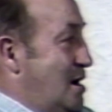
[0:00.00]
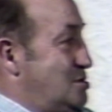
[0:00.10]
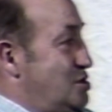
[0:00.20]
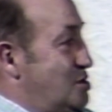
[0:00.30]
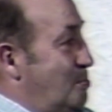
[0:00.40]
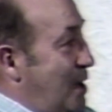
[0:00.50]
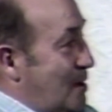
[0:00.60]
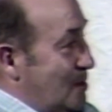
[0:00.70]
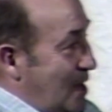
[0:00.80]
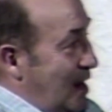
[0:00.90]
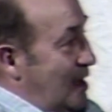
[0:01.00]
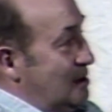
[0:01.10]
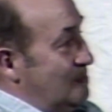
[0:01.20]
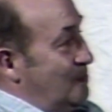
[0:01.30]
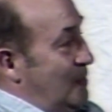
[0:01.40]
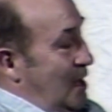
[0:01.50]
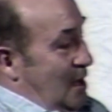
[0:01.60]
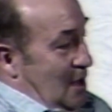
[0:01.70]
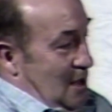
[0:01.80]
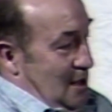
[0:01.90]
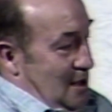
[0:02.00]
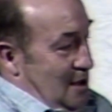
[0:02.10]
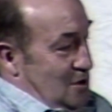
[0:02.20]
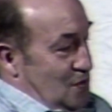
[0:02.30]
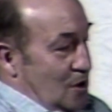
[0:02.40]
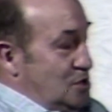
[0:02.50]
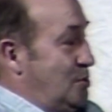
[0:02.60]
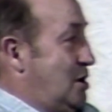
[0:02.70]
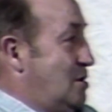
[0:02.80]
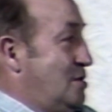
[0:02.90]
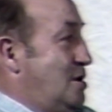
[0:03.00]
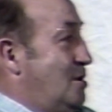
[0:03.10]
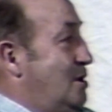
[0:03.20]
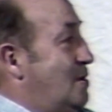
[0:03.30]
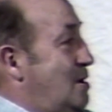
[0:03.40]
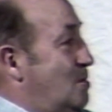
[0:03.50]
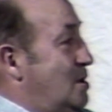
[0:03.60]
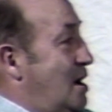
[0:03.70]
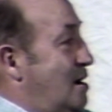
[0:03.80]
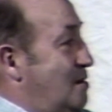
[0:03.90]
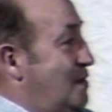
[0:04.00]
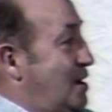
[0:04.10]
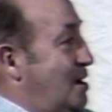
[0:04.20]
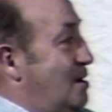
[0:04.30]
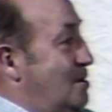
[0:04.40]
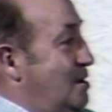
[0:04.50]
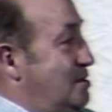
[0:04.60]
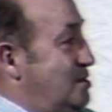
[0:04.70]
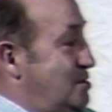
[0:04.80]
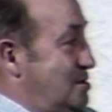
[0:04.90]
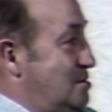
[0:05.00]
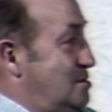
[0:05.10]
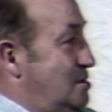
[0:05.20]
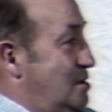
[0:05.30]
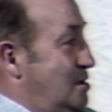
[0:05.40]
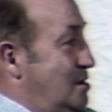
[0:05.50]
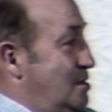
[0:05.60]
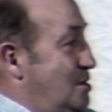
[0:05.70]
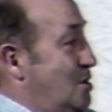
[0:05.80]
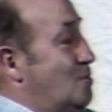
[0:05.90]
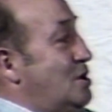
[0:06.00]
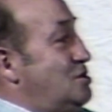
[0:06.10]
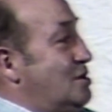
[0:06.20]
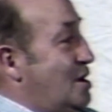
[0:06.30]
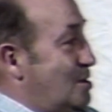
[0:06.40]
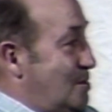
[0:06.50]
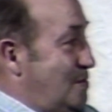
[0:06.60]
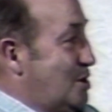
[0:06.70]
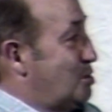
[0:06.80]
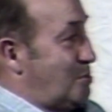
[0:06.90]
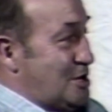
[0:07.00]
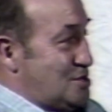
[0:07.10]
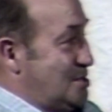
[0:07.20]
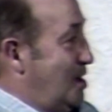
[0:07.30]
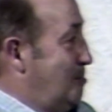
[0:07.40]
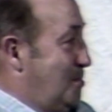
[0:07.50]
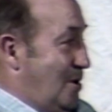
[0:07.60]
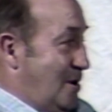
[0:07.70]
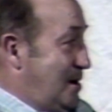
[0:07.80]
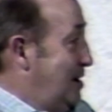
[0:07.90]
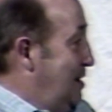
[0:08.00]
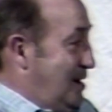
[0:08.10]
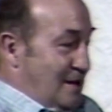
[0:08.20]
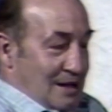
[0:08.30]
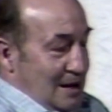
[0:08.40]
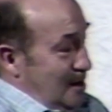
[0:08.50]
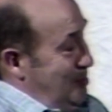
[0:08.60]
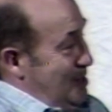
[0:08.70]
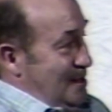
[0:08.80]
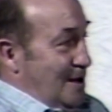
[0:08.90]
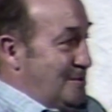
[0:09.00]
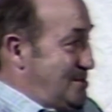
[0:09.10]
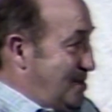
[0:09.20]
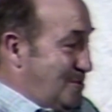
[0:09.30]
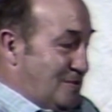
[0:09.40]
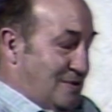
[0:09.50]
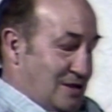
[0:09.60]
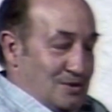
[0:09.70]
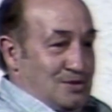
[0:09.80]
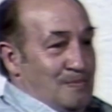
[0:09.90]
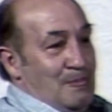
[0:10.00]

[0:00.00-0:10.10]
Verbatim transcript: now she's a pale yellow. Mm -hmm. uh, as far as we know, the only great horned owl of that color in existence. The originator of the expression dumb blonde. They got to be the dumbest thing with feathers.